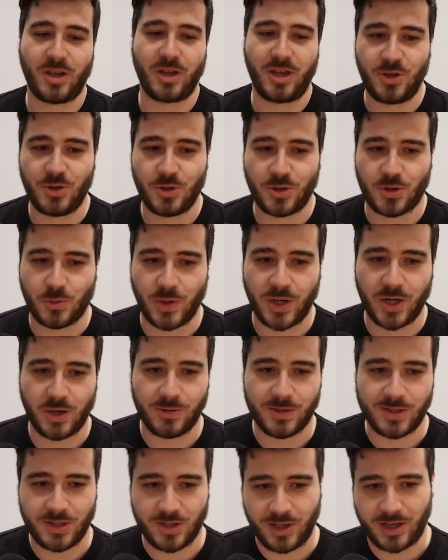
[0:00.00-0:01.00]
in your career,
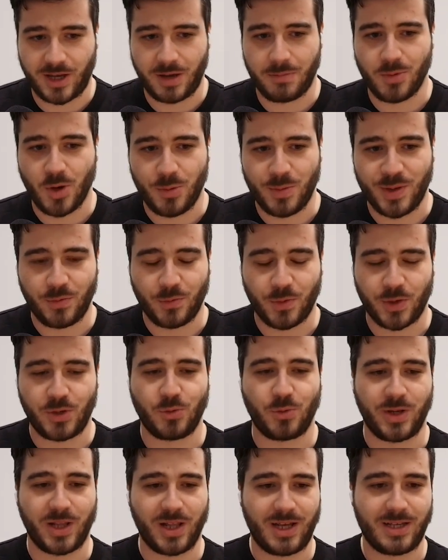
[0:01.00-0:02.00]
was there like a moment where you
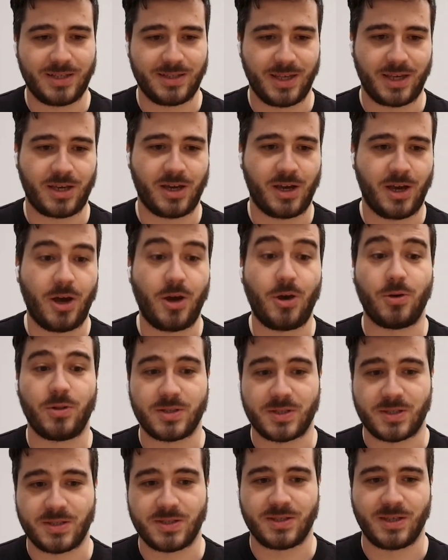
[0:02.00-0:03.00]
realized like, oh,
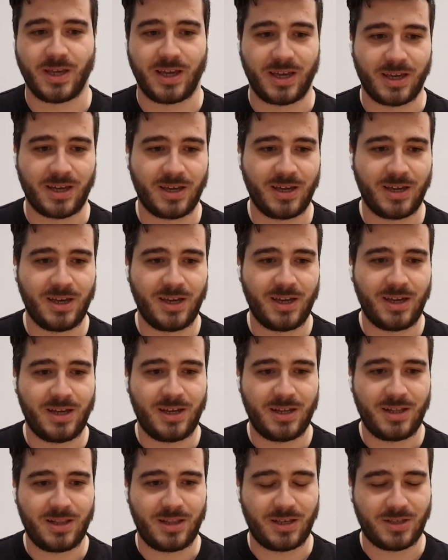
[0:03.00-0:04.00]
this is like,
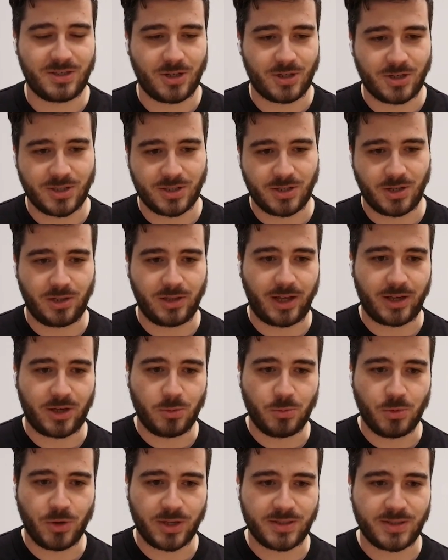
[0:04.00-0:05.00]
these are just little Lego
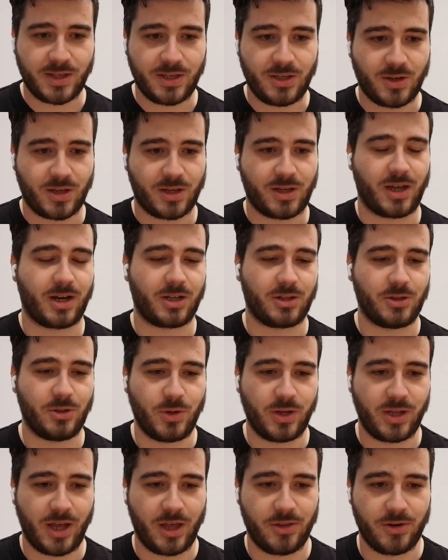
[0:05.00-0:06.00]
bricks that you can kind of glue
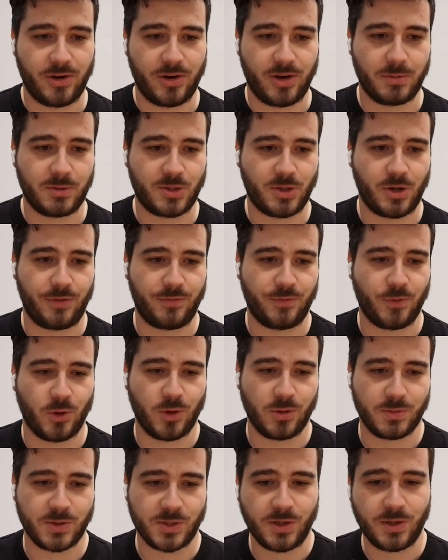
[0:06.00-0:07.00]
together in arbitrary forms?